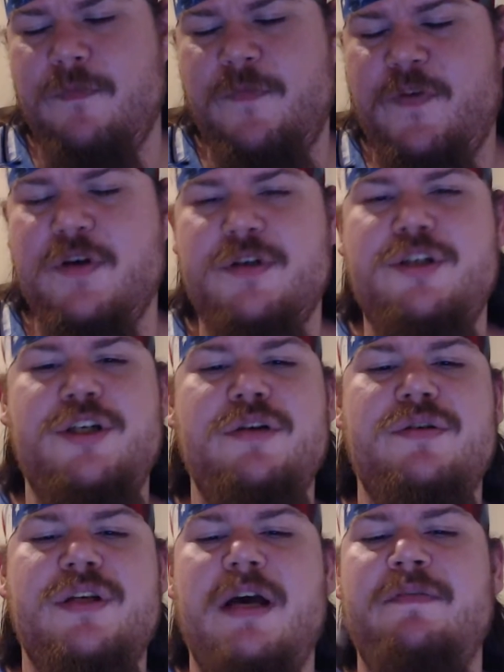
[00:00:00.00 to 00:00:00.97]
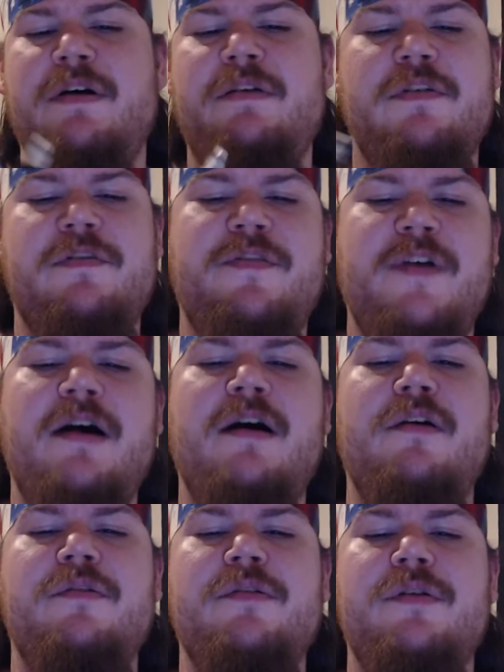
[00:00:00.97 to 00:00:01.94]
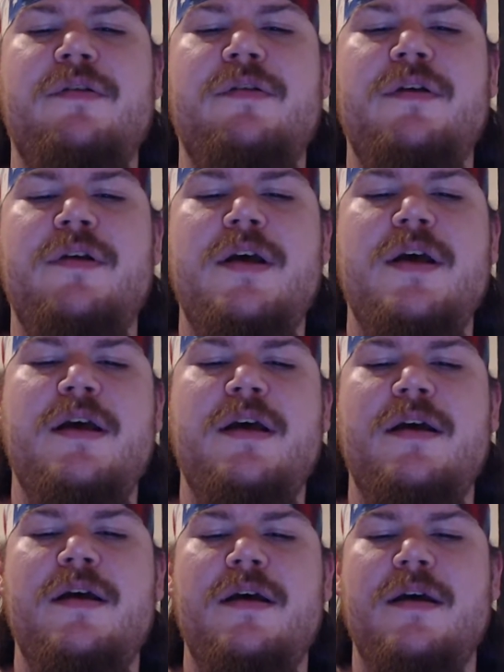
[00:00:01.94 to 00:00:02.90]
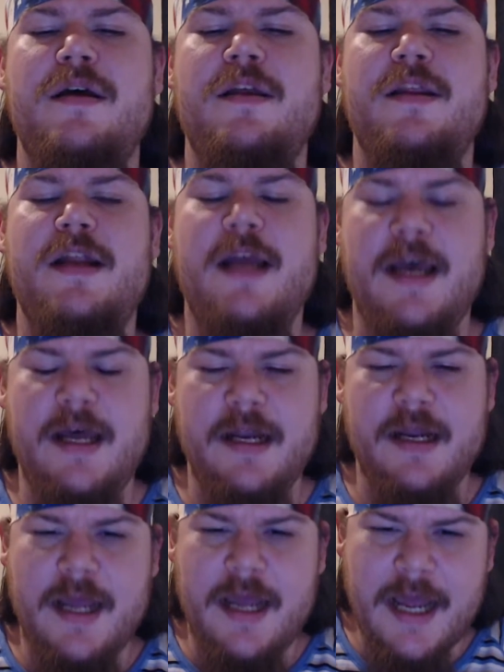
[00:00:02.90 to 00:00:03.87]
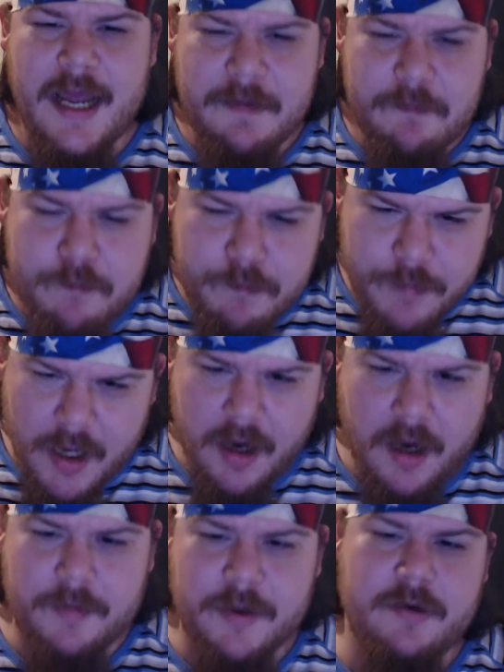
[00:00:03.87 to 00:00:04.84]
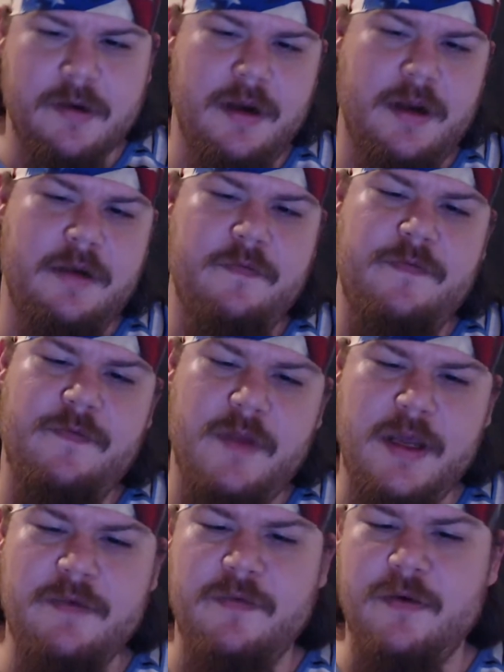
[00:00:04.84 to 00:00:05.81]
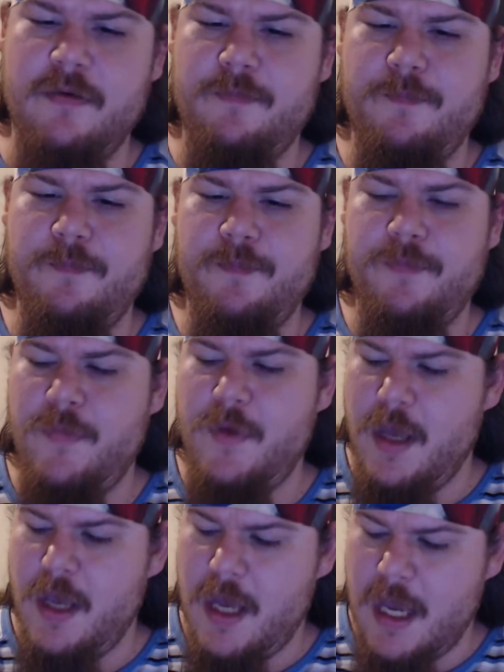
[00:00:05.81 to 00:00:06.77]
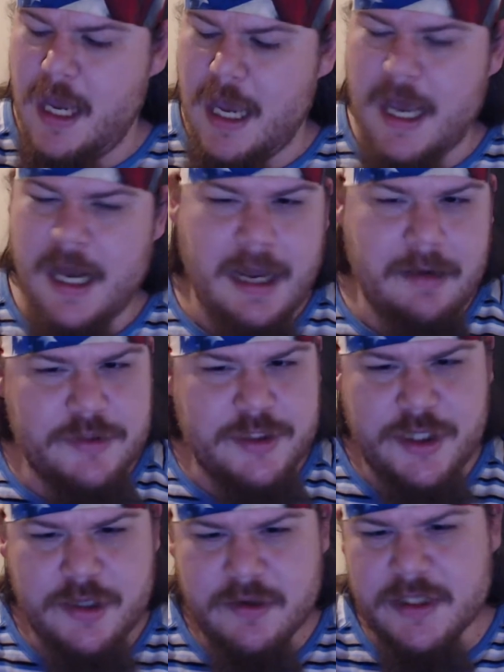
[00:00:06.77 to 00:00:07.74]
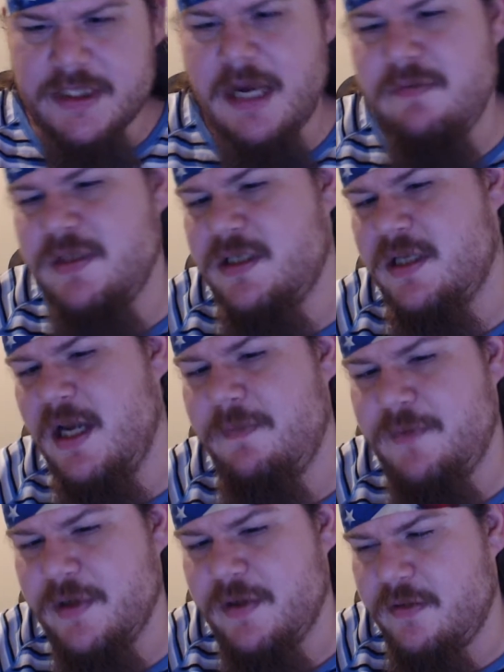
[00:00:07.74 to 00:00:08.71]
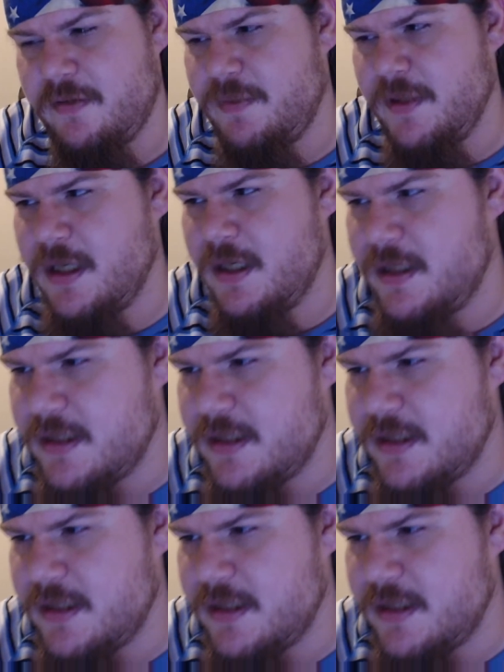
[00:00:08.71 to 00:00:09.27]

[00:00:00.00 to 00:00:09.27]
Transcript: juice I've ever found that had a pomegranate flavor. And I was curious. I was skeptical because